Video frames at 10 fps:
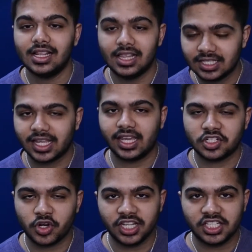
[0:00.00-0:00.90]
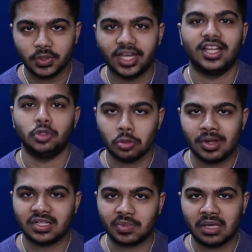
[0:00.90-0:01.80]
Let's get straight into it and talk
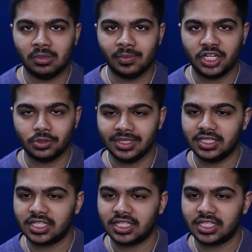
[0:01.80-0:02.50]
about some cable management.